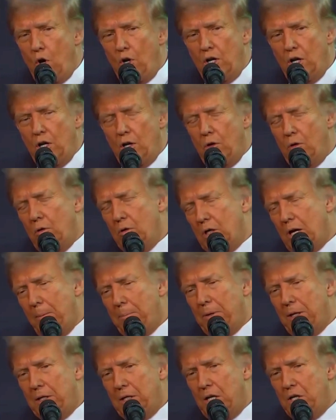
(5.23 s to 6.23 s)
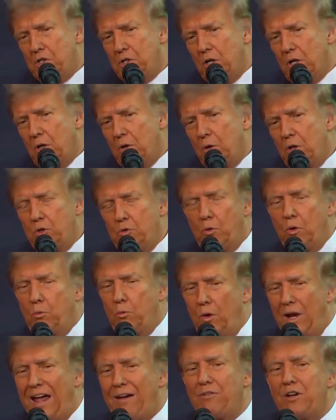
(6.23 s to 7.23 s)
The U.S.
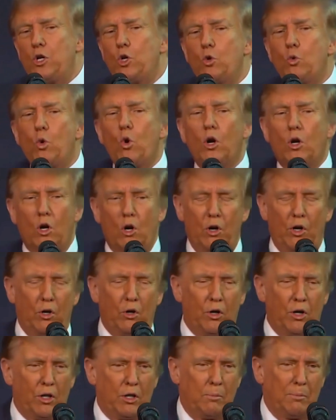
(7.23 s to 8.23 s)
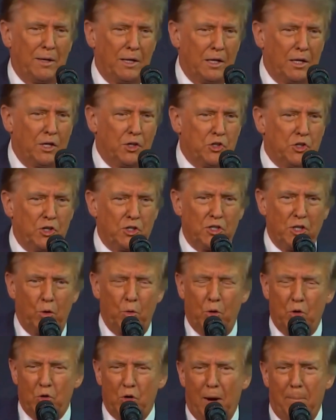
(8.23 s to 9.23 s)
Supreme Court will hear
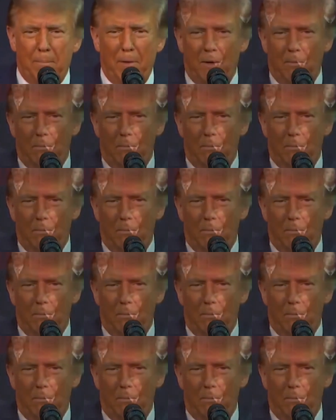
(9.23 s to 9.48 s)
arguments